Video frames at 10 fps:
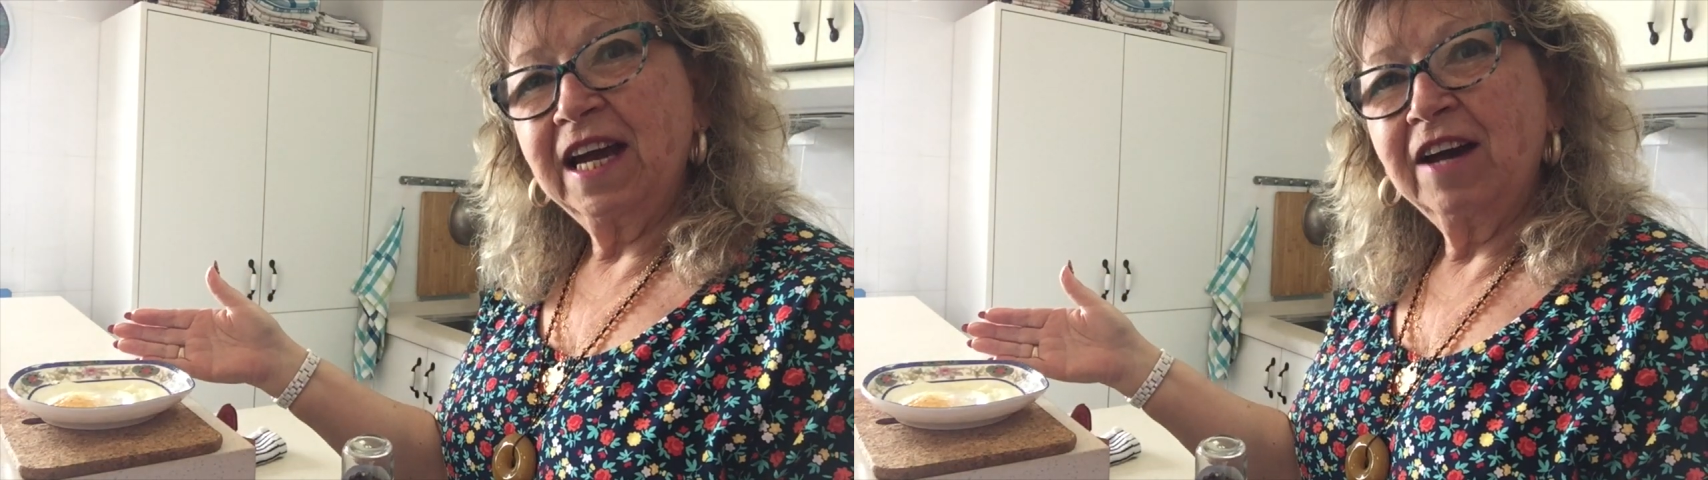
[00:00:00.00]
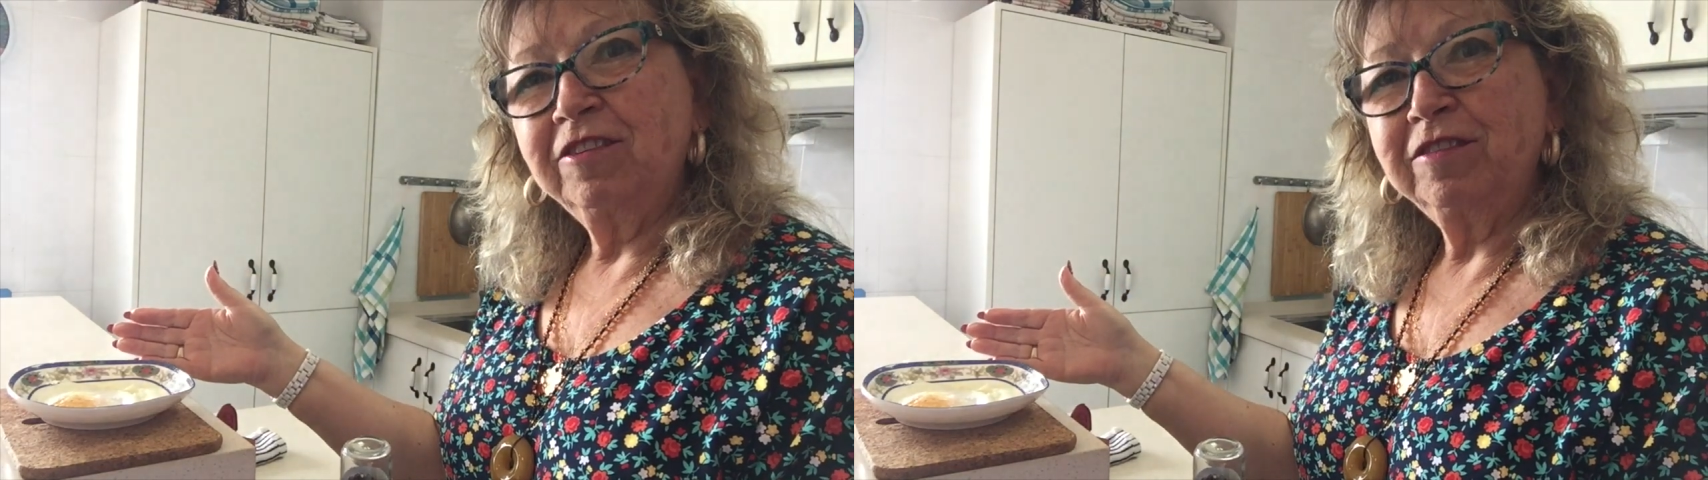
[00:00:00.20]

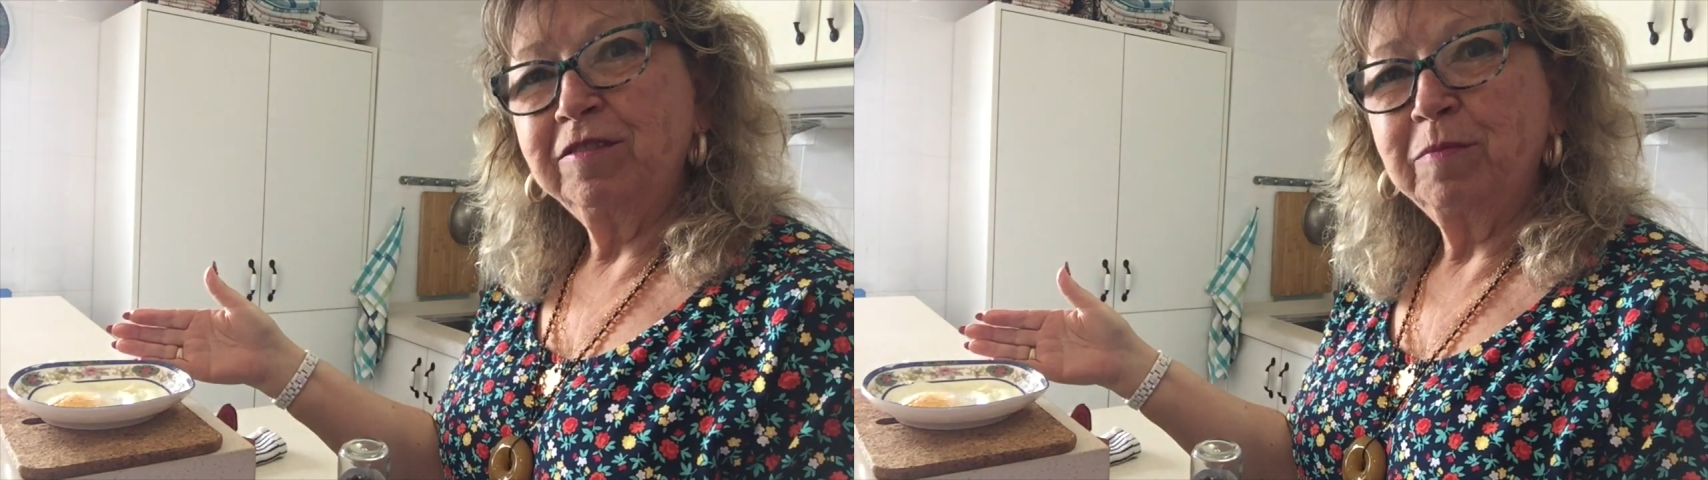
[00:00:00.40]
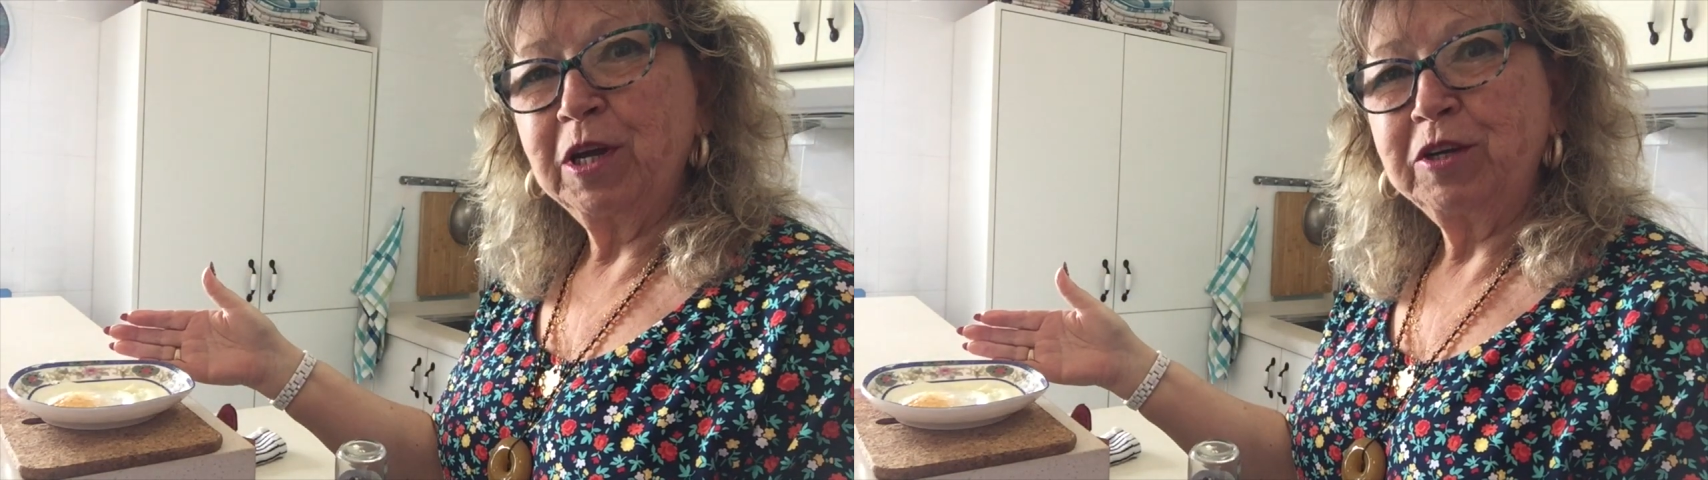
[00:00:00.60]
out of the
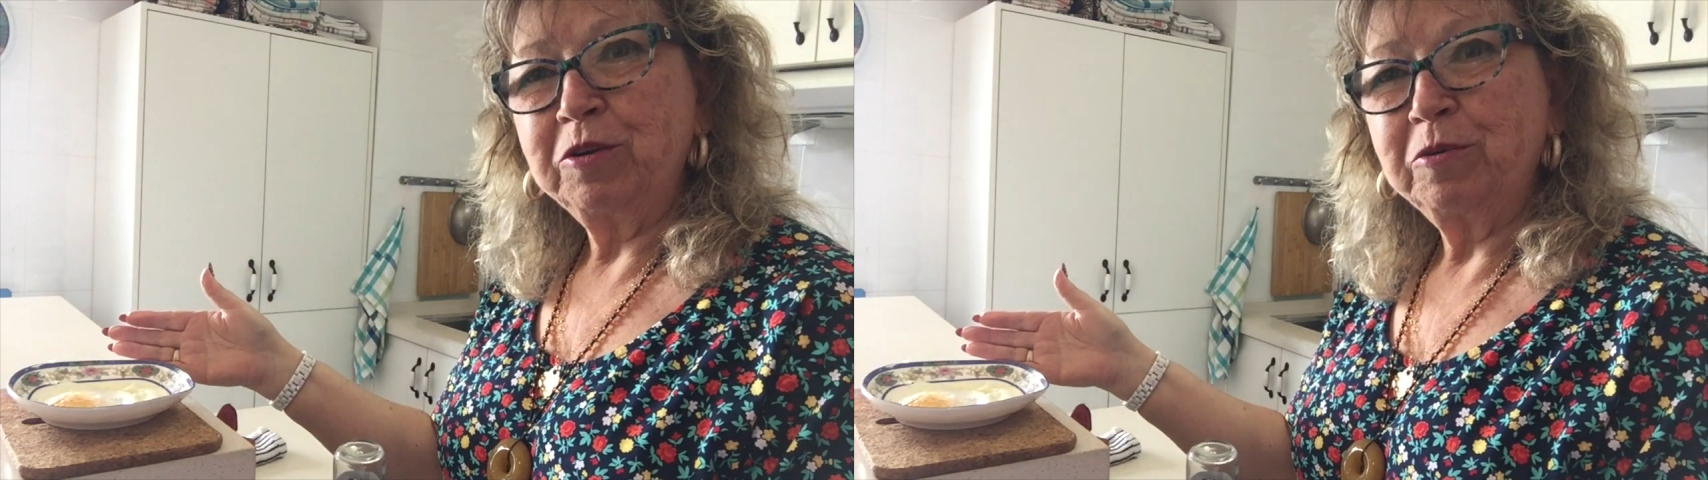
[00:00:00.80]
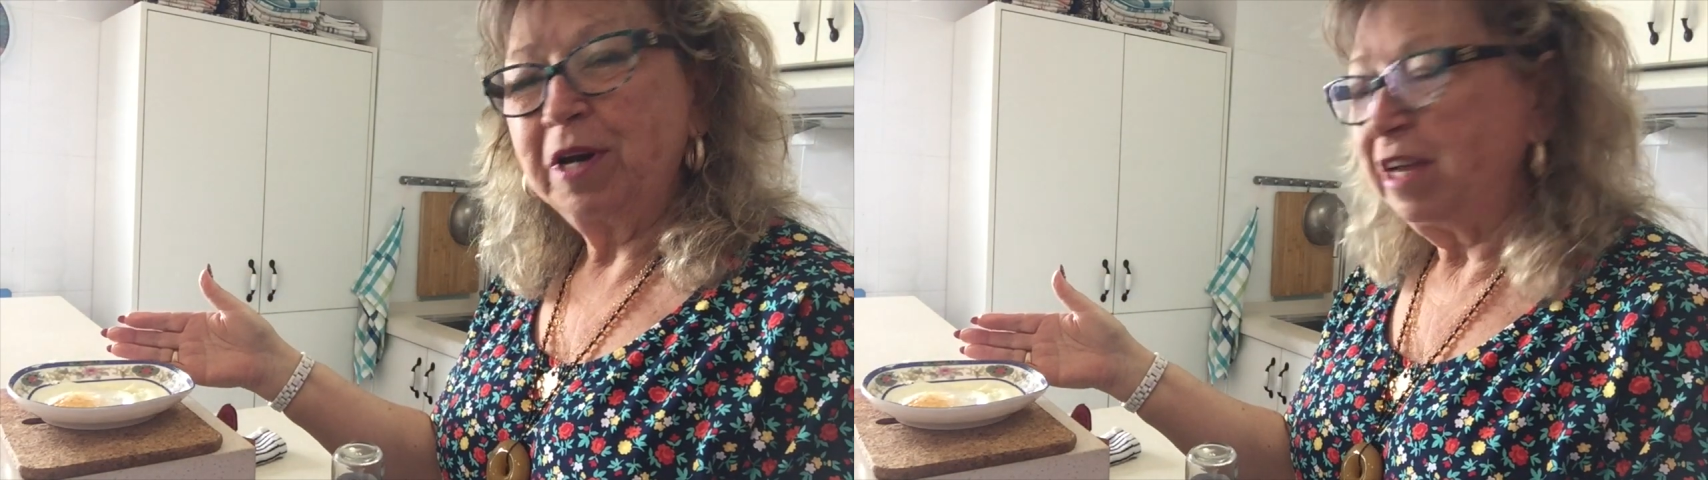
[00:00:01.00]

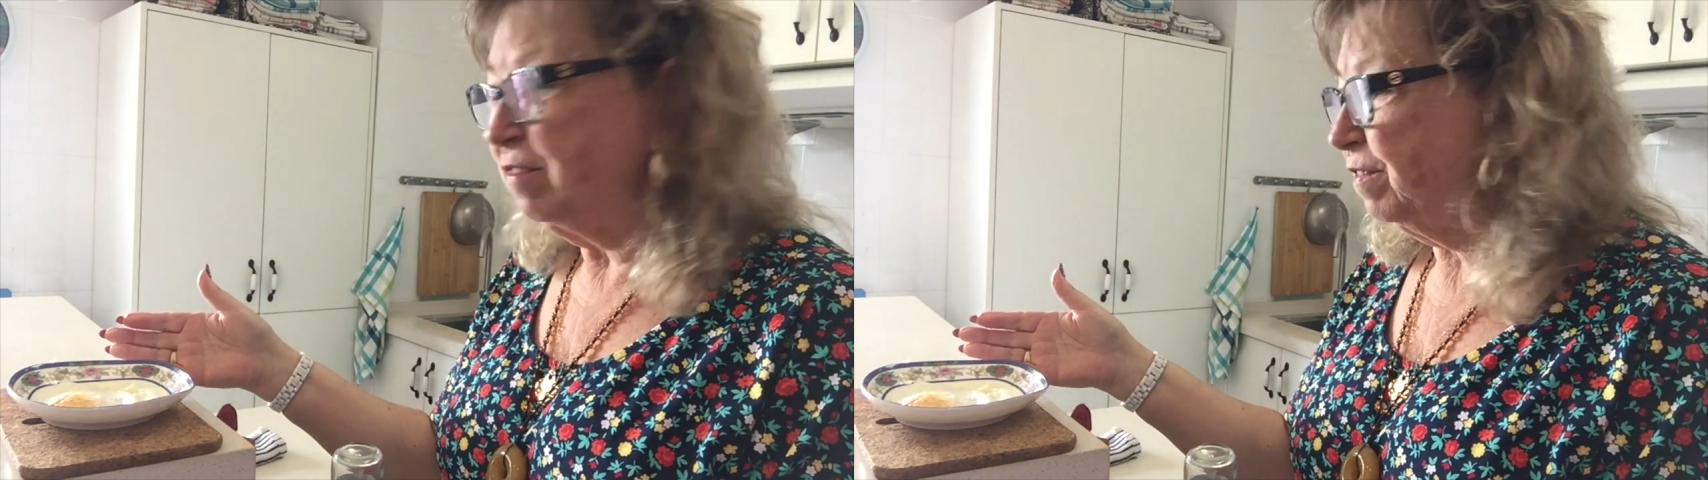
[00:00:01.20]
microwave.